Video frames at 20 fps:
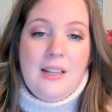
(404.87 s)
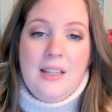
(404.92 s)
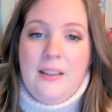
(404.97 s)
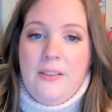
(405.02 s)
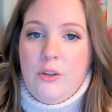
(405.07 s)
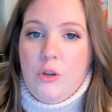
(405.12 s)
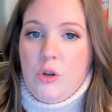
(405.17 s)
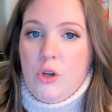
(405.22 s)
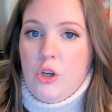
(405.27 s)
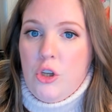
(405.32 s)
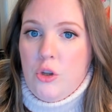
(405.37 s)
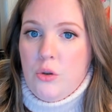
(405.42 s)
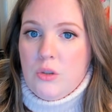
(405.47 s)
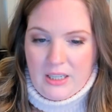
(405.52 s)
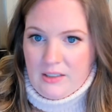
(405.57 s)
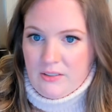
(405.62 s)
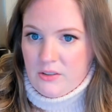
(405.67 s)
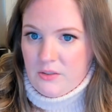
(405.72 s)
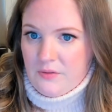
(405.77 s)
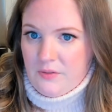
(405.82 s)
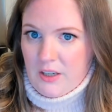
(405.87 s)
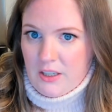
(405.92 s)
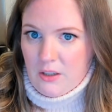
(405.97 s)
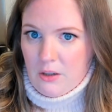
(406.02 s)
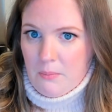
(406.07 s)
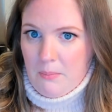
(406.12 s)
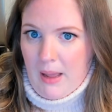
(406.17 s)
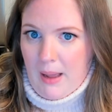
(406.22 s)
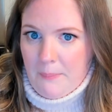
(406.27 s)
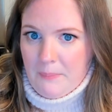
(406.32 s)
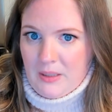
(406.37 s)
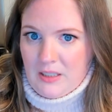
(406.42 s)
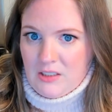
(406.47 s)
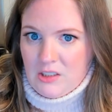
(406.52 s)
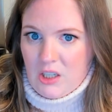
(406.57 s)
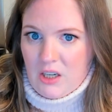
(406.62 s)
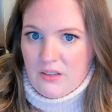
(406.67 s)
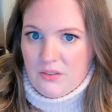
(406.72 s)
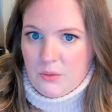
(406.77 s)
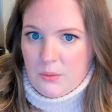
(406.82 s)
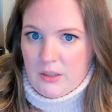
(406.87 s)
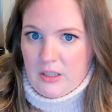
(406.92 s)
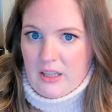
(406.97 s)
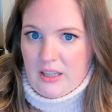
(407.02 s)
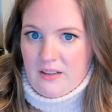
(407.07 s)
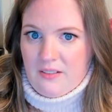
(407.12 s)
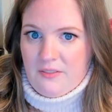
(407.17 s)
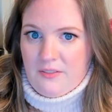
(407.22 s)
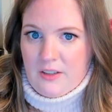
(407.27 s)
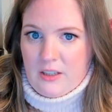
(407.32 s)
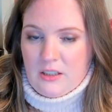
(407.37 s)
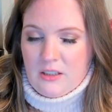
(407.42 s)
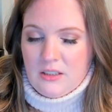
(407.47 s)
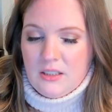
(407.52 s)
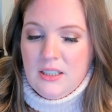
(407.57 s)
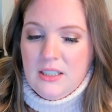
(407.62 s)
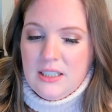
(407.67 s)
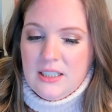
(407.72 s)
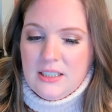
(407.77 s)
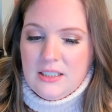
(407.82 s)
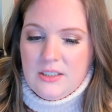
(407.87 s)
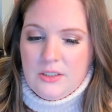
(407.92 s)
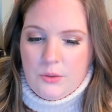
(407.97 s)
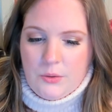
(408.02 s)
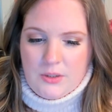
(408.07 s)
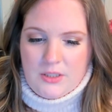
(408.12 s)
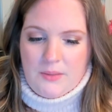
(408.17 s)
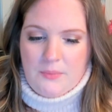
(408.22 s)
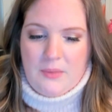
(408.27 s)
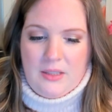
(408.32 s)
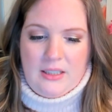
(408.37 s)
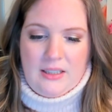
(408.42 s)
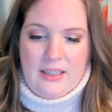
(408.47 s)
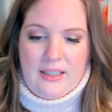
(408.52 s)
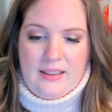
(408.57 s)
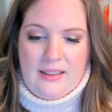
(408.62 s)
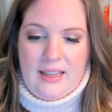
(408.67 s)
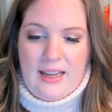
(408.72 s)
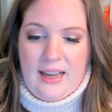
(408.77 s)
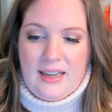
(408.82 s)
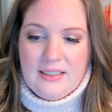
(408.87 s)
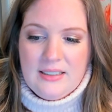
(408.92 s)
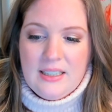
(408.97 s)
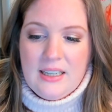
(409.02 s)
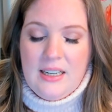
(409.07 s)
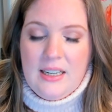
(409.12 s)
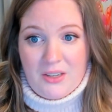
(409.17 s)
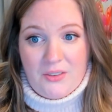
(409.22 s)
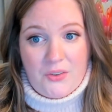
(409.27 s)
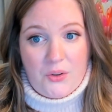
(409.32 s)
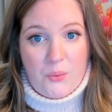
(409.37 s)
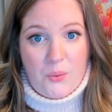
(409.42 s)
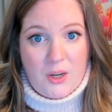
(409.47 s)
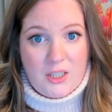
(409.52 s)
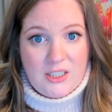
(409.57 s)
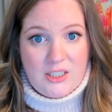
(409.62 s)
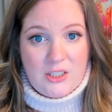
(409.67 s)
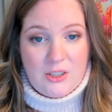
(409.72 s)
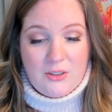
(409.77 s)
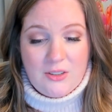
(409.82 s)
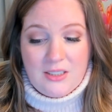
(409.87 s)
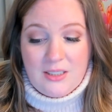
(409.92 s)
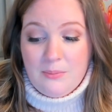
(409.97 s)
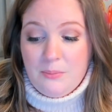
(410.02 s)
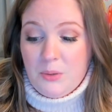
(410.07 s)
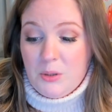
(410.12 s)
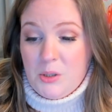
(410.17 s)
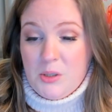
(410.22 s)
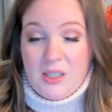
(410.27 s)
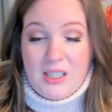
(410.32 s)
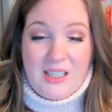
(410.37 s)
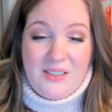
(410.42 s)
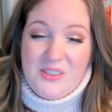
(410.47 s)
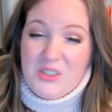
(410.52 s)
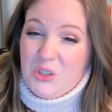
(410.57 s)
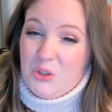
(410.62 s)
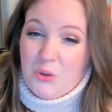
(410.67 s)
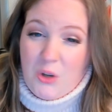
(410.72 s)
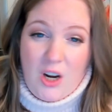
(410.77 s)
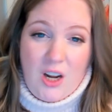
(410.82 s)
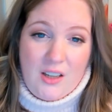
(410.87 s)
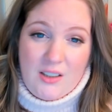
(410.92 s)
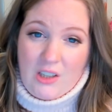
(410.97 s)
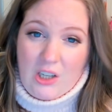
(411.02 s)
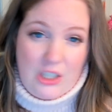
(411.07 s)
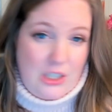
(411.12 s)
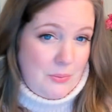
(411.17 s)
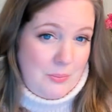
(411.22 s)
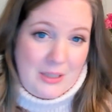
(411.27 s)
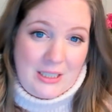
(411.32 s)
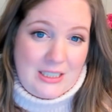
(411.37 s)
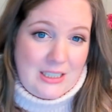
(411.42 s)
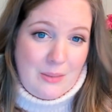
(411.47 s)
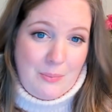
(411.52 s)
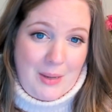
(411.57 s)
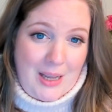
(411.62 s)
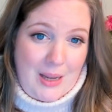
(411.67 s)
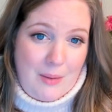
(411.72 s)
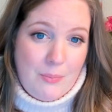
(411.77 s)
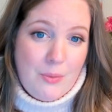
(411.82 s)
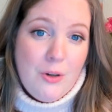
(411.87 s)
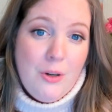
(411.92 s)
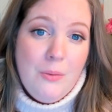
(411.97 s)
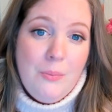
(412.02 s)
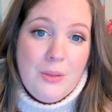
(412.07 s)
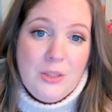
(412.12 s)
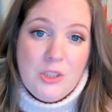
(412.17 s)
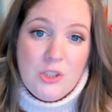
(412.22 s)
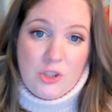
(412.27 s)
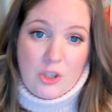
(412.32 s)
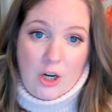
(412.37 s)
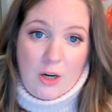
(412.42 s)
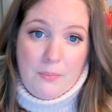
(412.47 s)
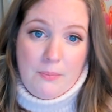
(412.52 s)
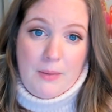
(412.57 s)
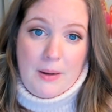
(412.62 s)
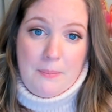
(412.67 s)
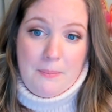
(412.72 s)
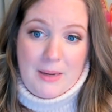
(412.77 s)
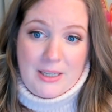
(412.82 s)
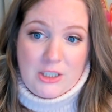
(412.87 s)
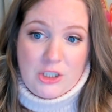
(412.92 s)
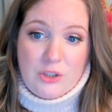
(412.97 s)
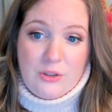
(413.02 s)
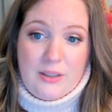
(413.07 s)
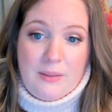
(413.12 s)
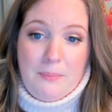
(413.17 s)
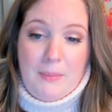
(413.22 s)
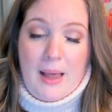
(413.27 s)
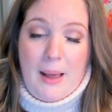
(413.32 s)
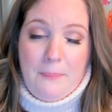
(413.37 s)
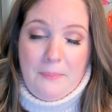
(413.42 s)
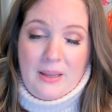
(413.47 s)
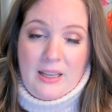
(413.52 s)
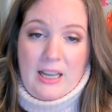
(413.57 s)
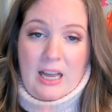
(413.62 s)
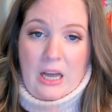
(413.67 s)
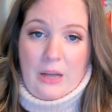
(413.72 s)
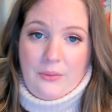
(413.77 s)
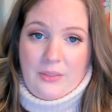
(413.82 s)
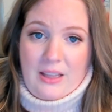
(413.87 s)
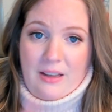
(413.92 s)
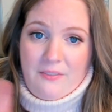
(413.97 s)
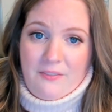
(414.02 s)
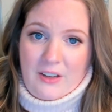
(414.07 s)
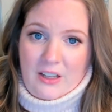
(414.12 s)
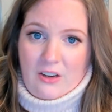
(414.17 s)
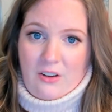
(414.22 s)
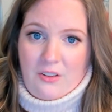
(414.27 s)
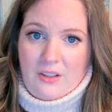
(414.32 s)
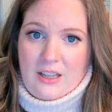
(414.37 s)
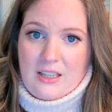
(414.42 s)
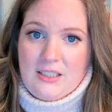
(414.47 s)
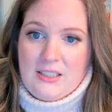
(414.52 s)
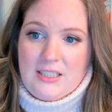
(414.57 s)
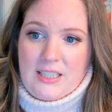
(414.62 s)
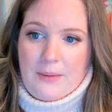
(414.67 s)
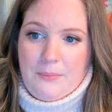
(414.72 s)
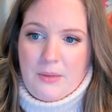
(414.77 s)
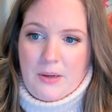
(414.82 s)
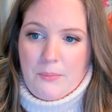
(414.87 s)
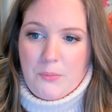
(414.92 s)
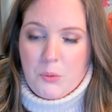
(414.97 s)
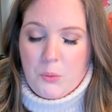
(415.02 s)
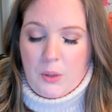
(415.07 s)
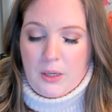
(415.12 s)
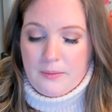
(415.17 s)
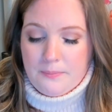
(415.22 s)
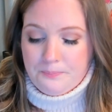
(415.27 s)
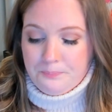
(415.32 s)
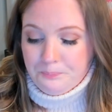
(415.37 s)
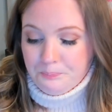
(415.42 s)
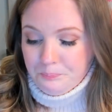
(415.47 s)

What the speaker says: You can use a funnel mapping software like Funnelytics or something like that. If you want to start simple, you can even draw it on a piece of paper, but start by mapping out that funnel. That's step number 1.